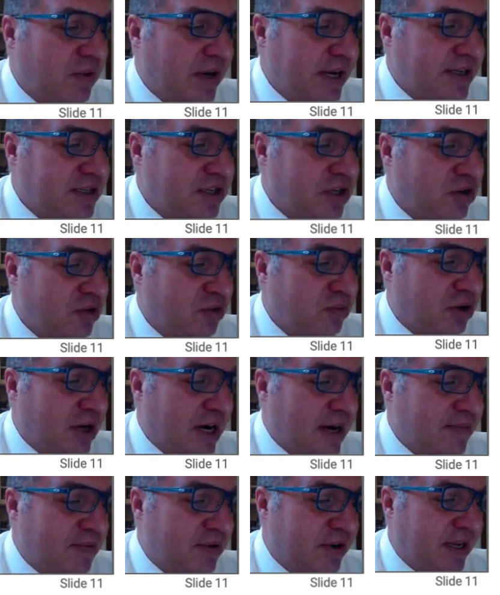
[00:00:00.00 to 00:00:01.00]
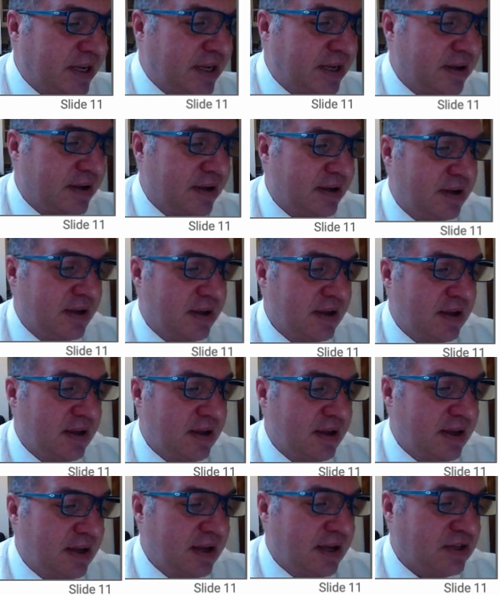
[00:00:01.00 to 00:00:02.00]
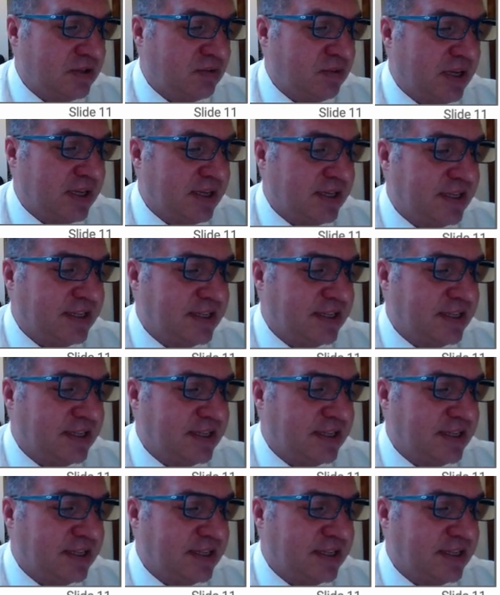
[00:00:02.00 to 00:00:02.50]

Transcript: the right to own property, as well